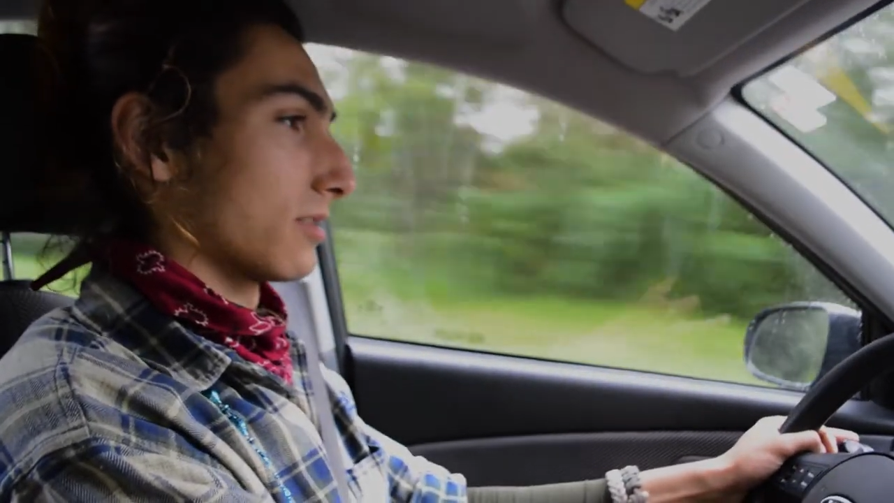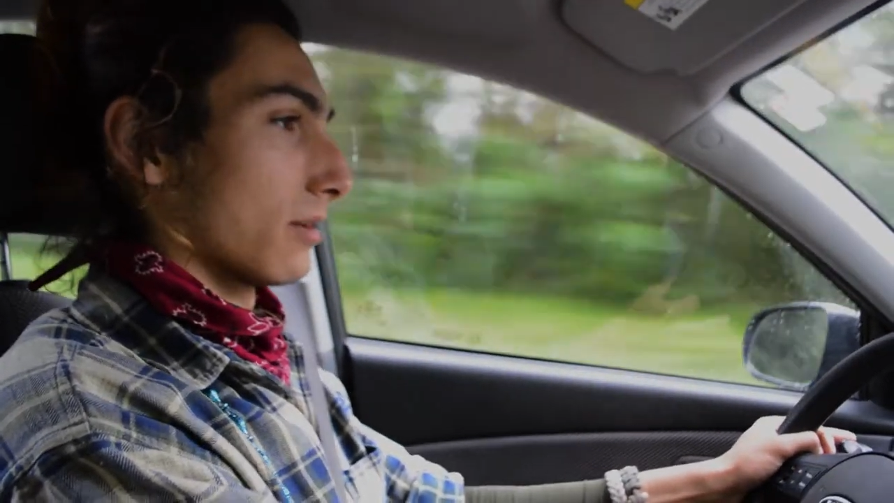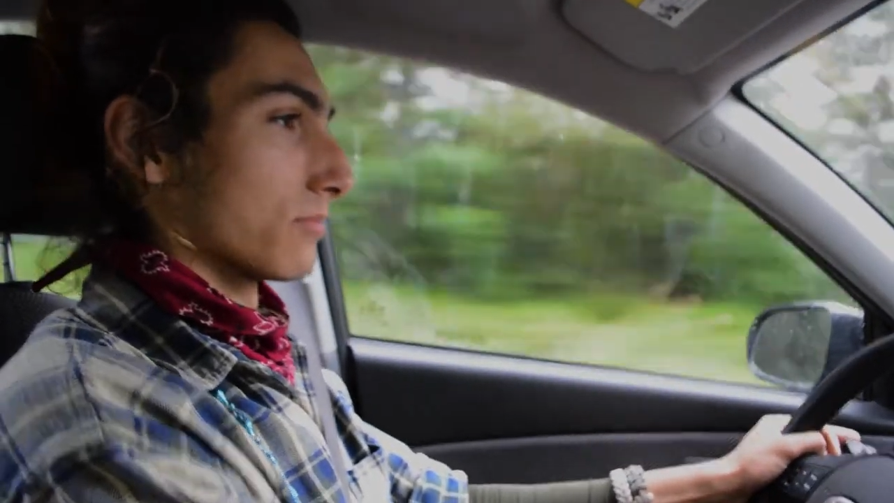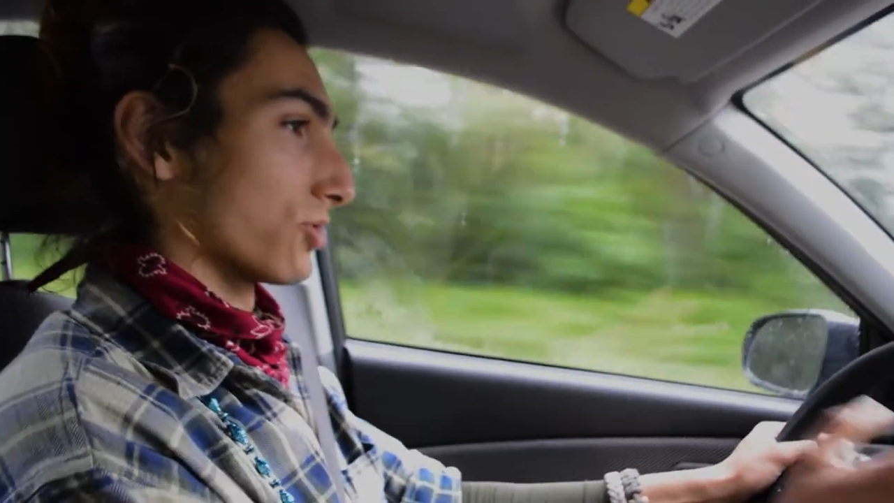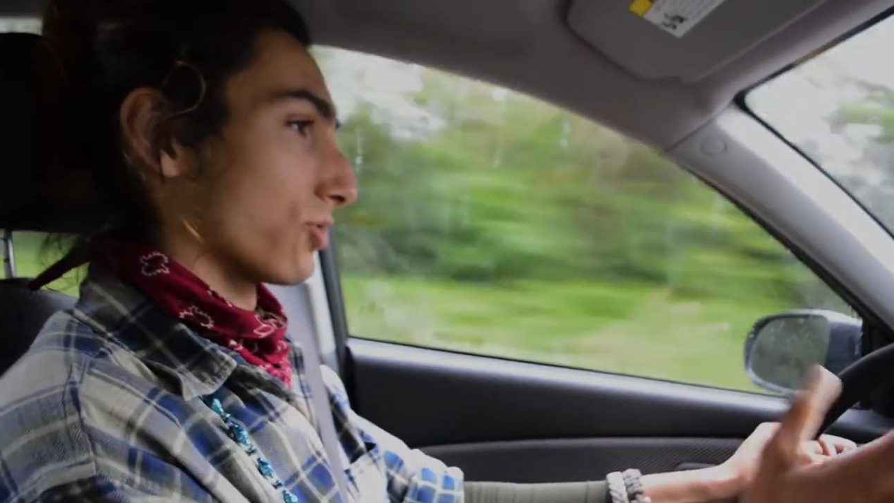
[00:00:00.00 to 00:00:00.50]

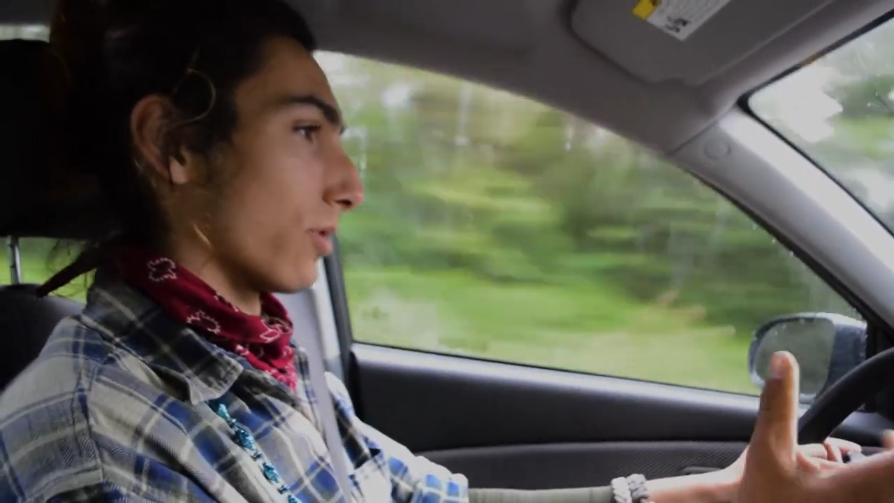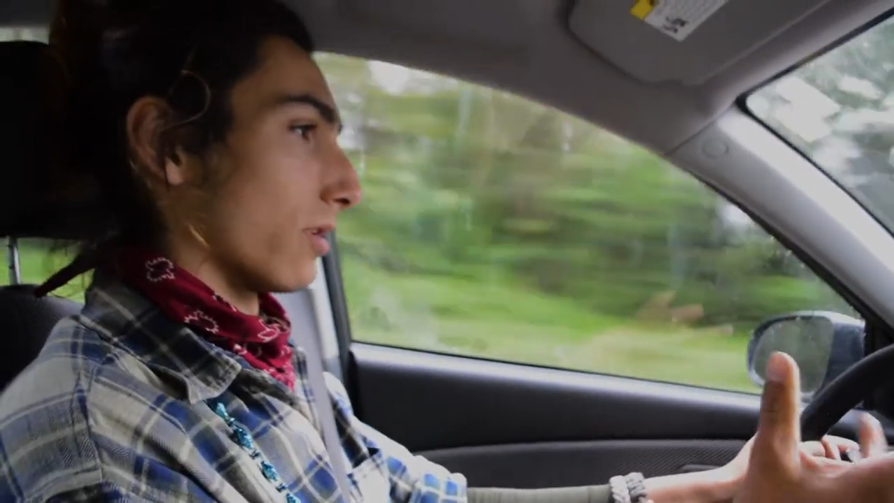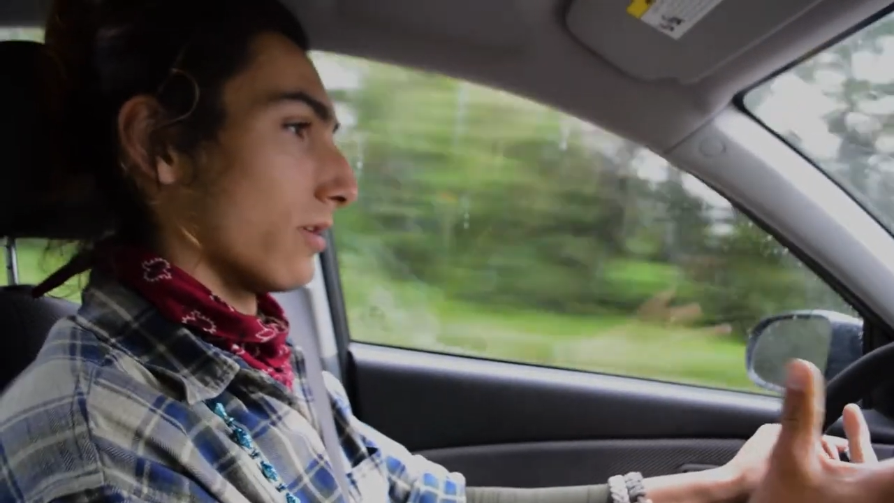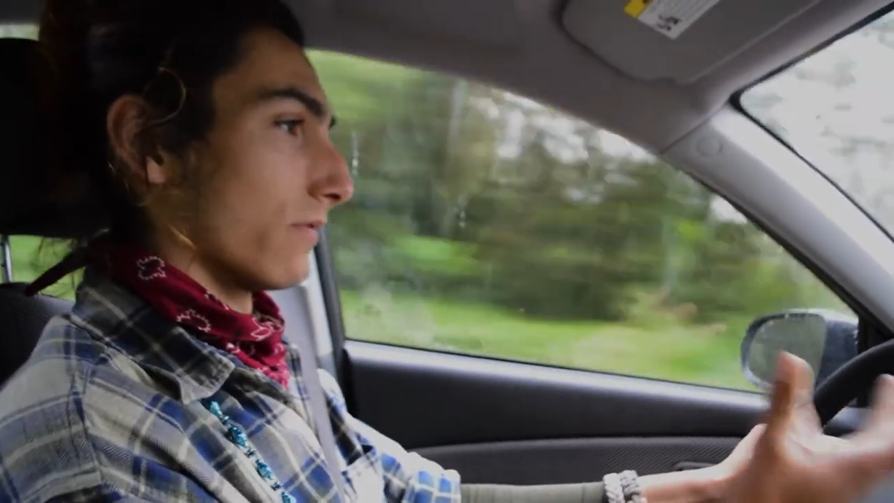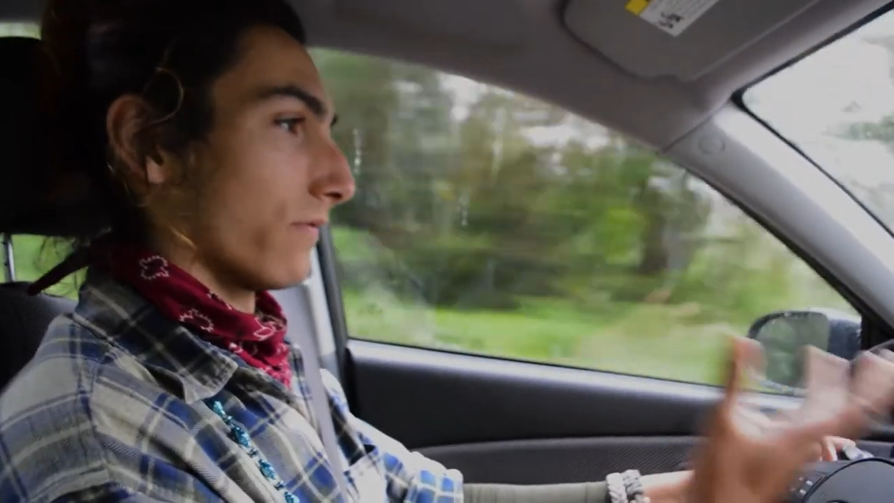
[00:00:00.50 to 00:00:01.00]
some sort
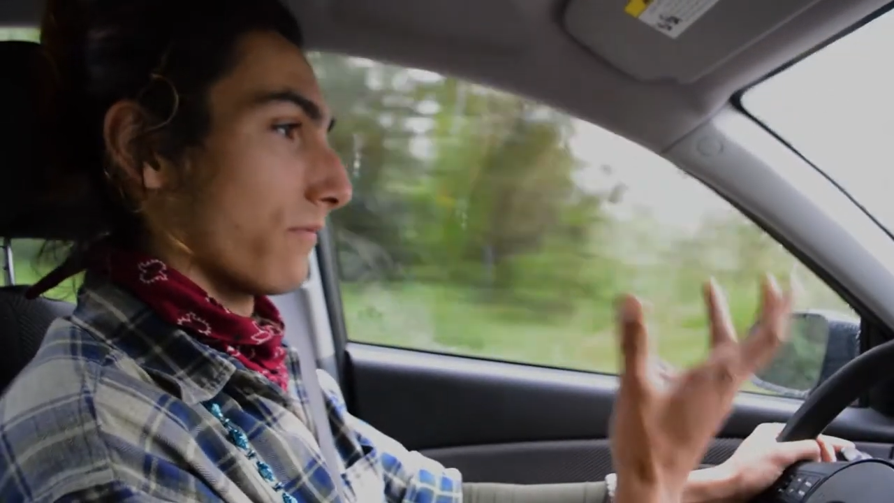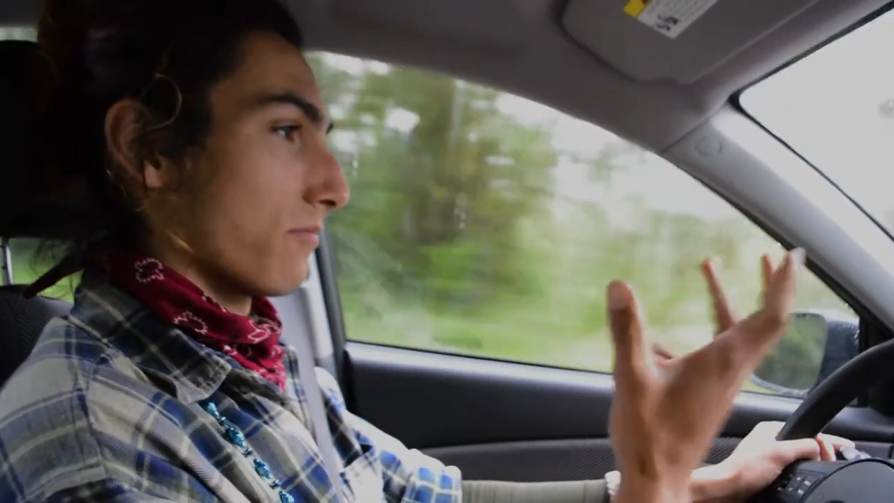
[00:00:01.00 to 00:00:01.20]
of